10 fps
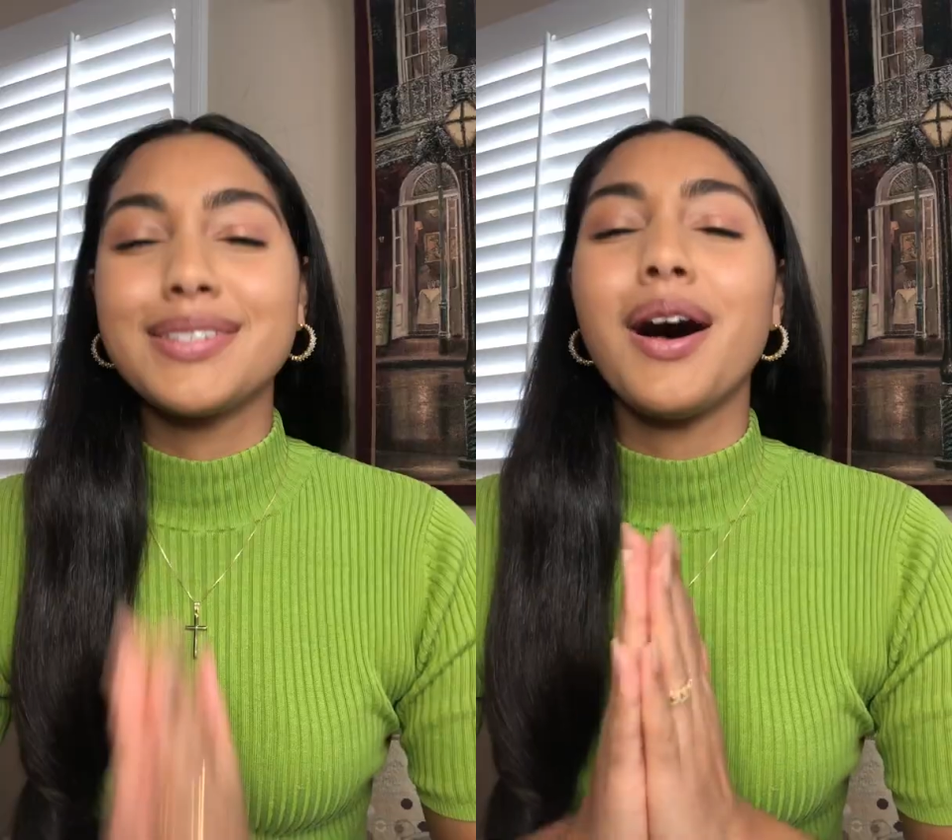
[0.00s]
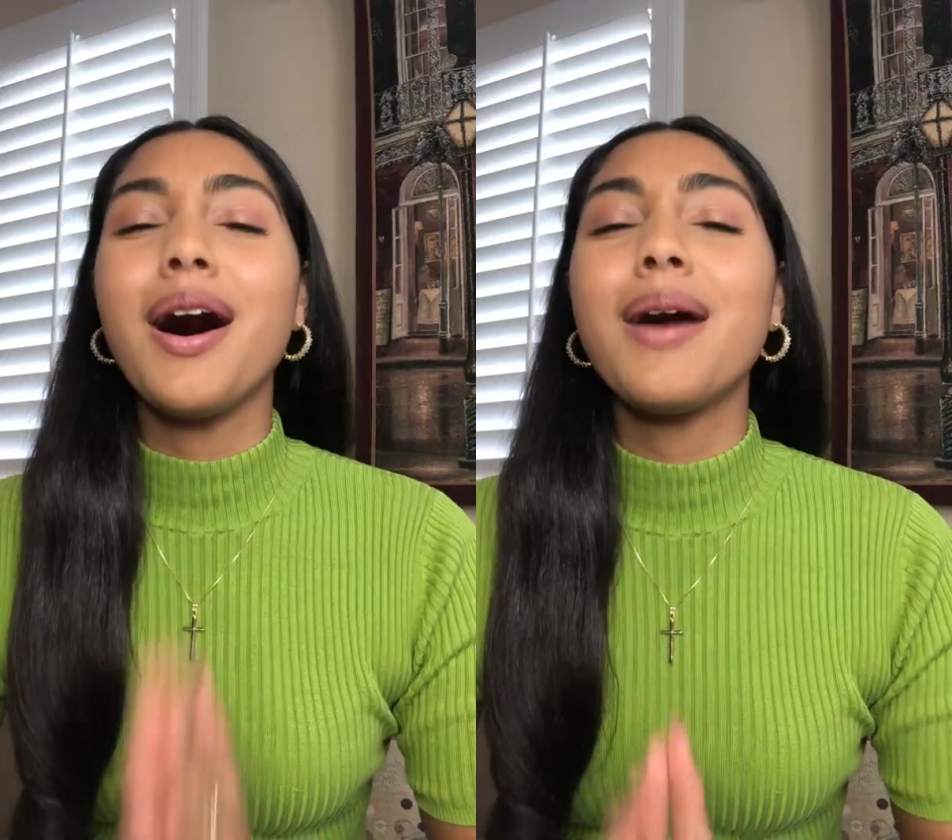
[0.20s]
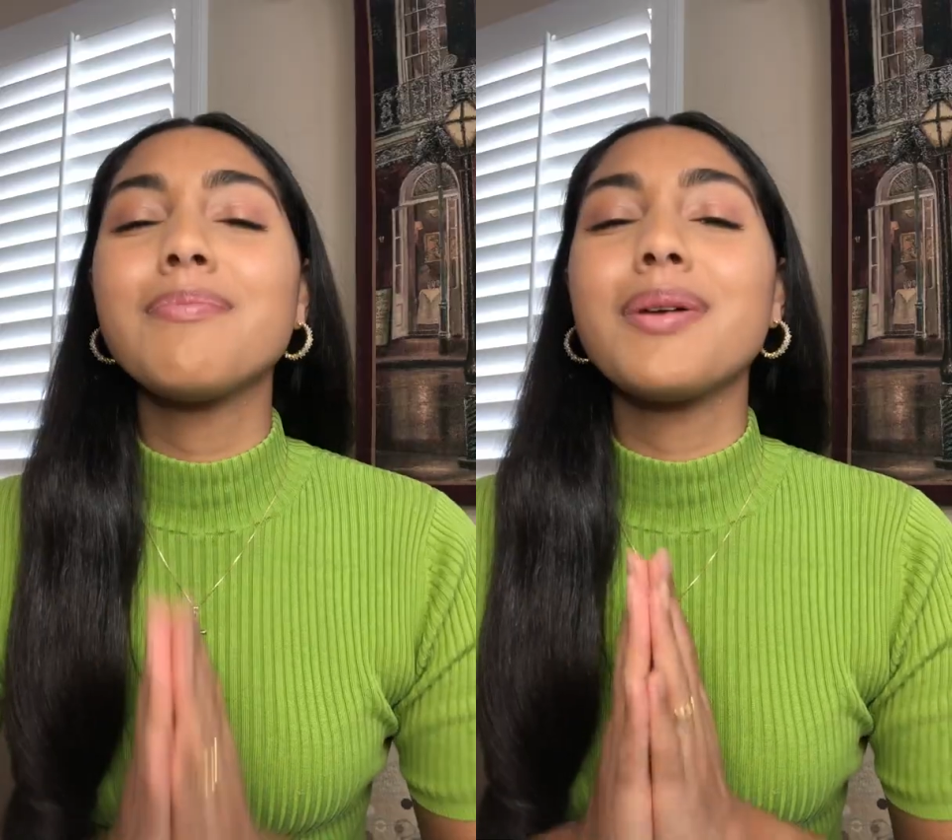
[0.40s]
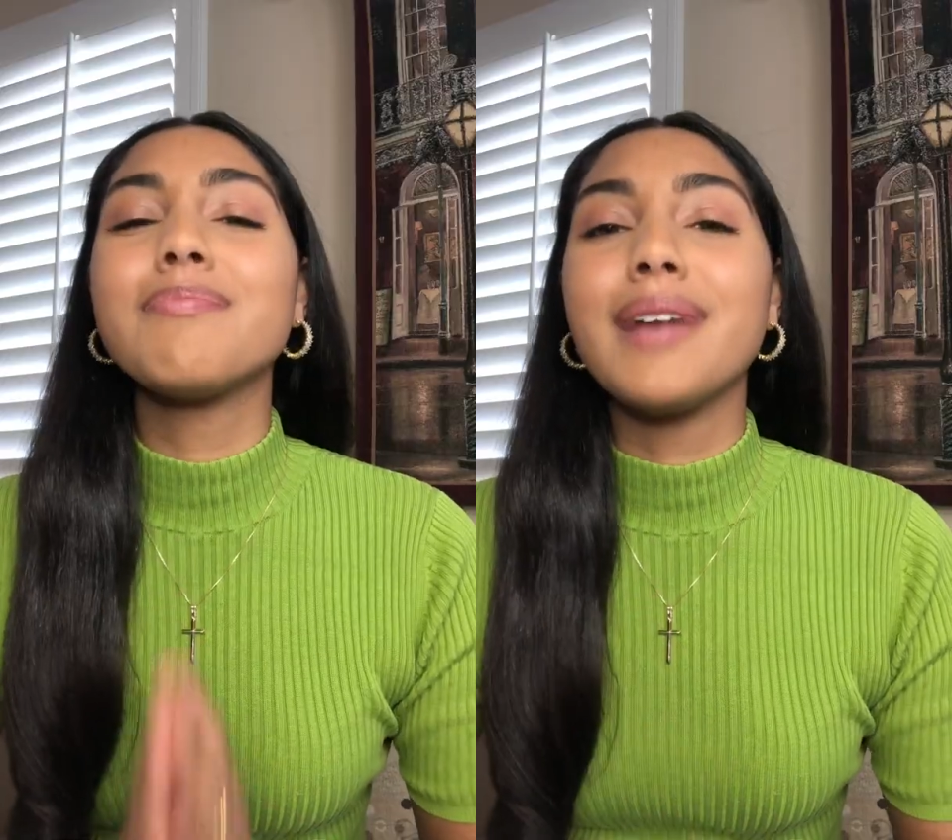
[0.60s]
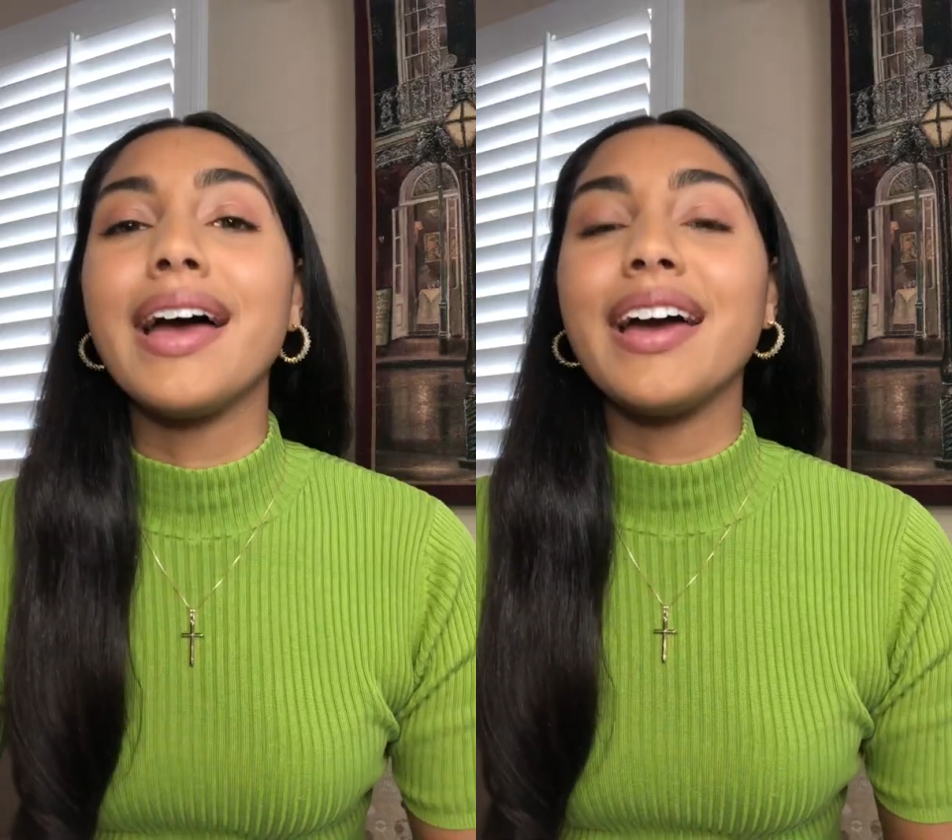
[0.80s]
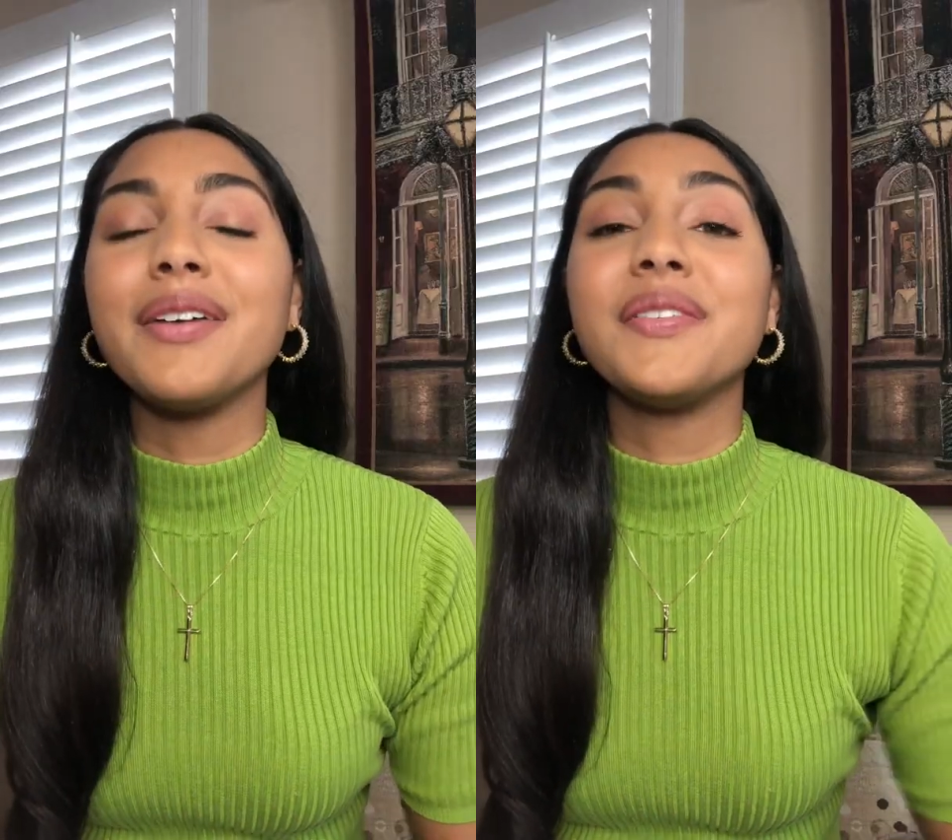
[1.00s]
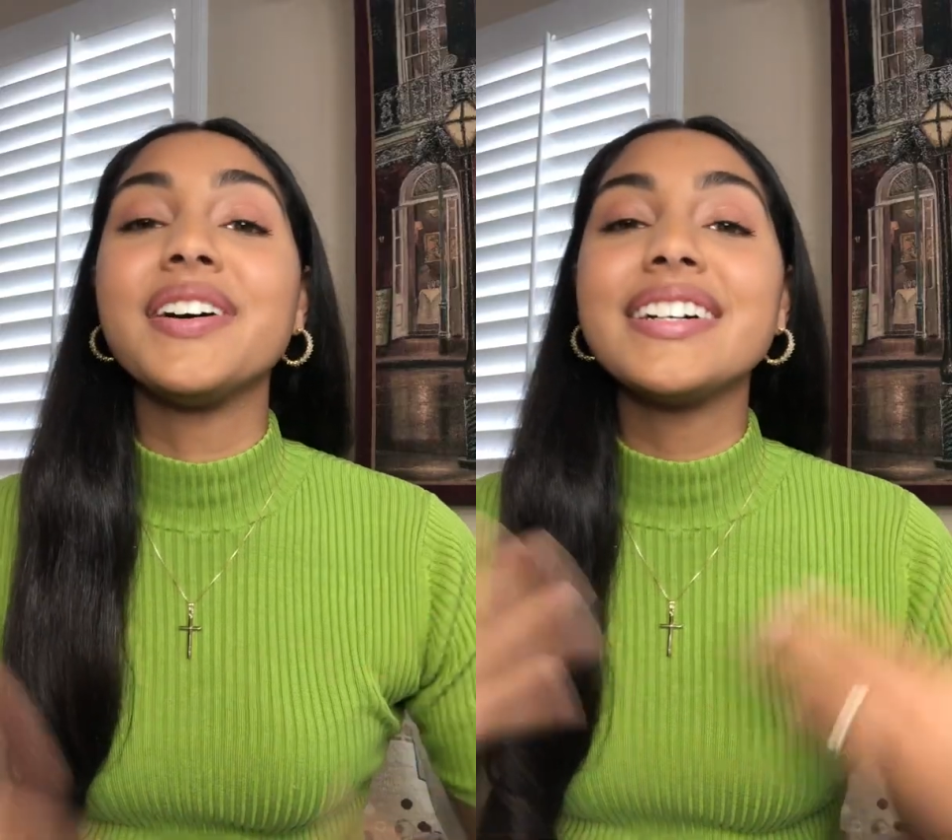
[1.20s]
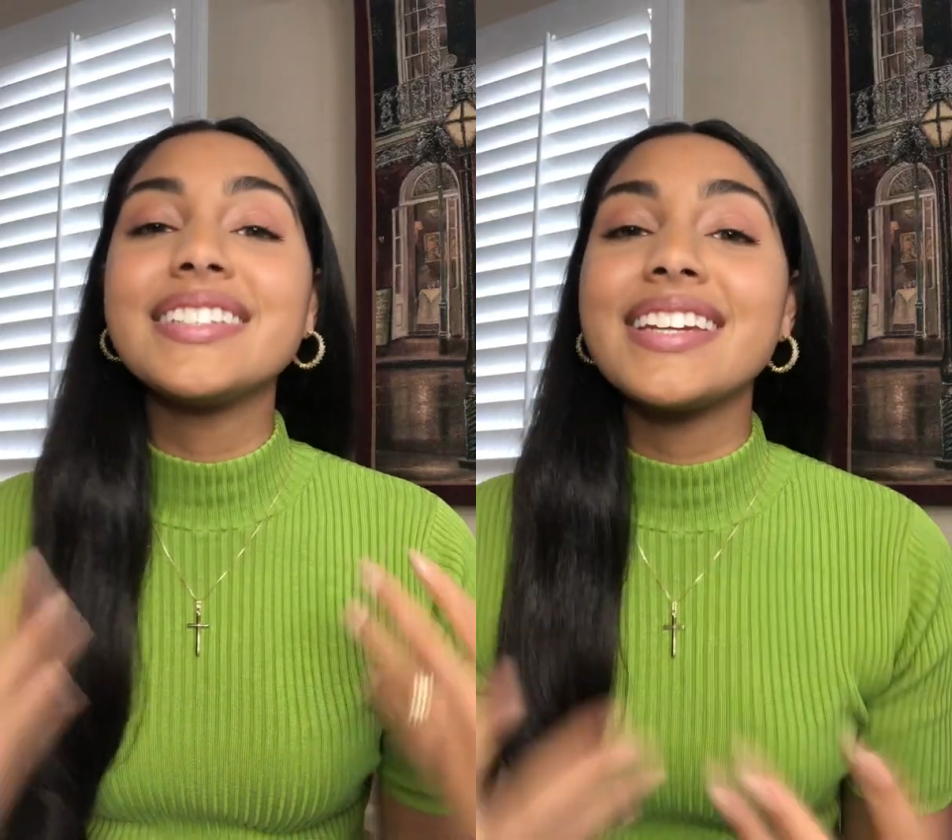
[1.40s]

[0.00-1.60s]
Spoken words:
Tampa Bay, what